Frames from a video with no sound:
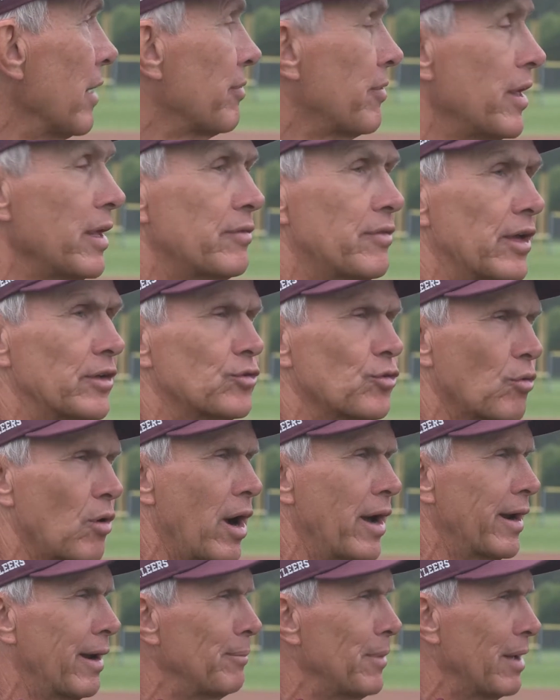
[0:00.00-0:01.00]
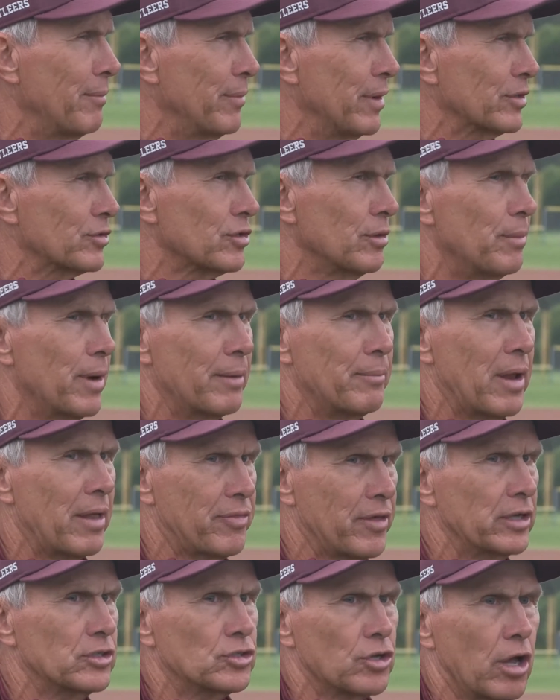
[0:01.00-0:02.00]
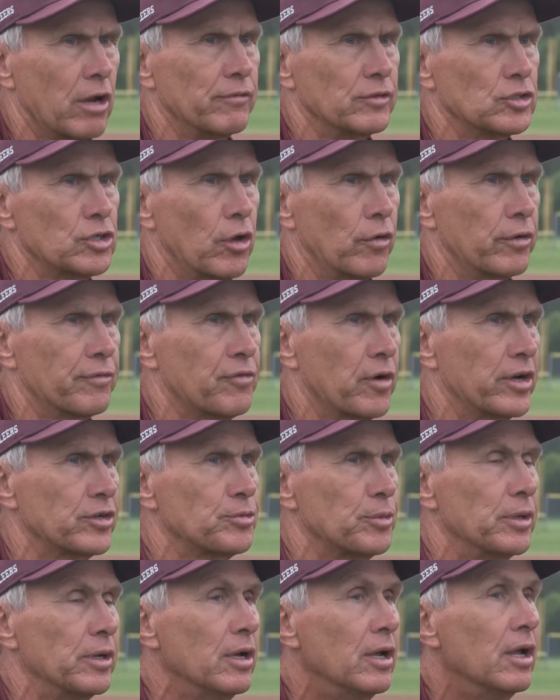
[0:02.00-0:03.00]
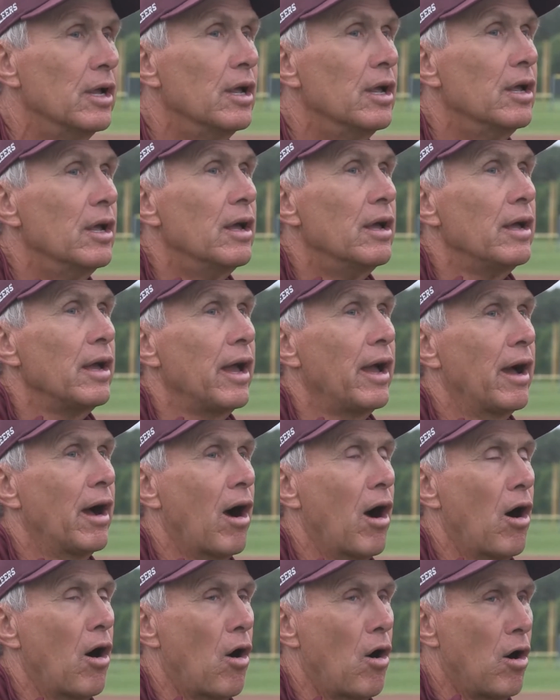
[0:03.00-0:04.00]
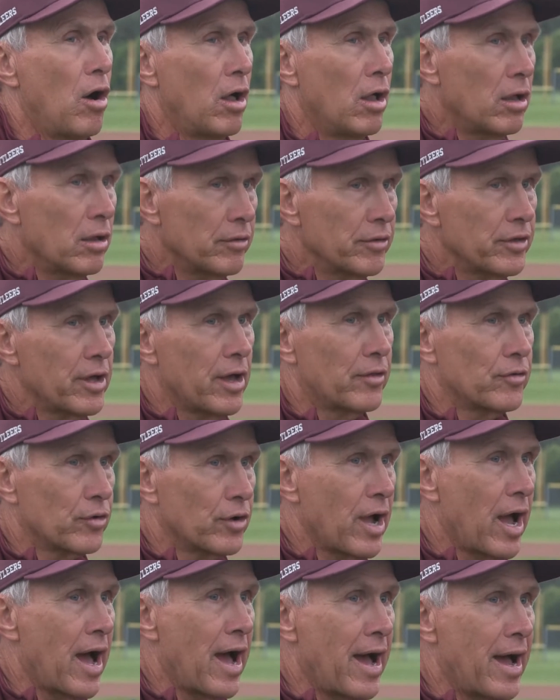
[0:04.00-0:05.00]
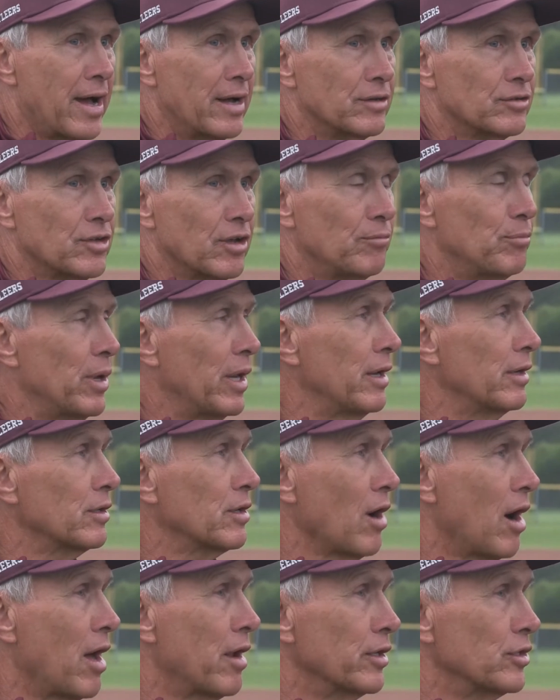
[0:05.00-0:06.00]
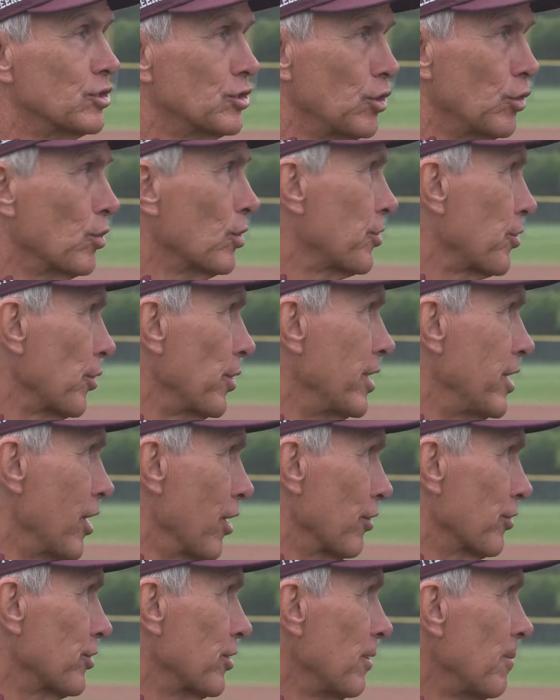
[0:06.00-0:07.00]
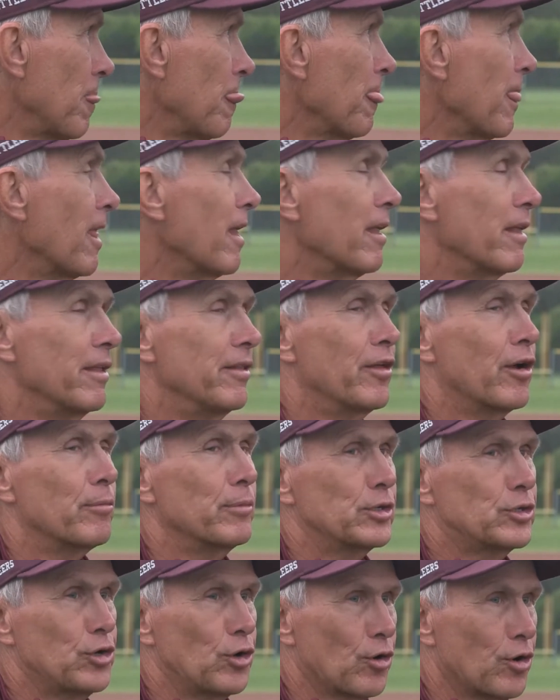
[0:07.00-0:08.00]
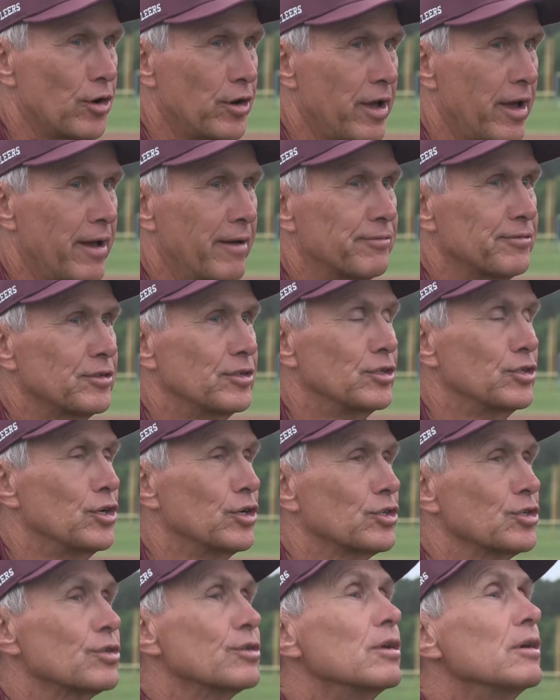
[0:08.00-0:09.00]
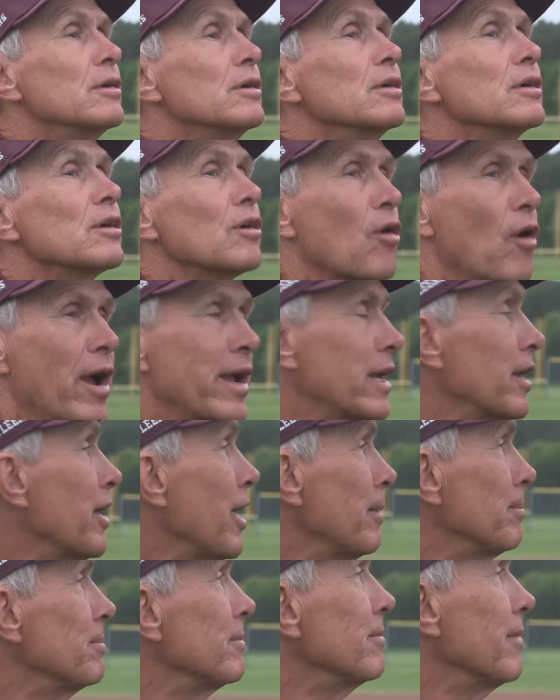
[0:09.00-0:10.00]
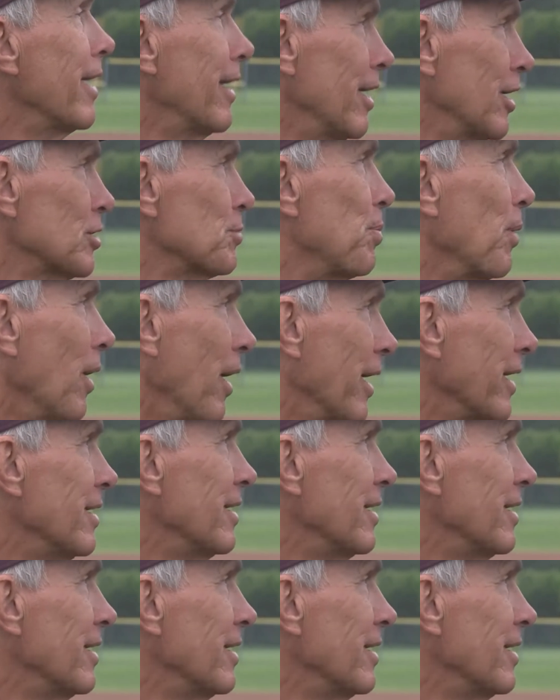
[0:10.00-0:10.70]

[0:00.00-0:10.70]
I think that's right. I may miss somebody, but I think Sullivan's the only freshman. All the other guys have been in college 2 or 3 years. They're mature enough to just crank it up and let's play.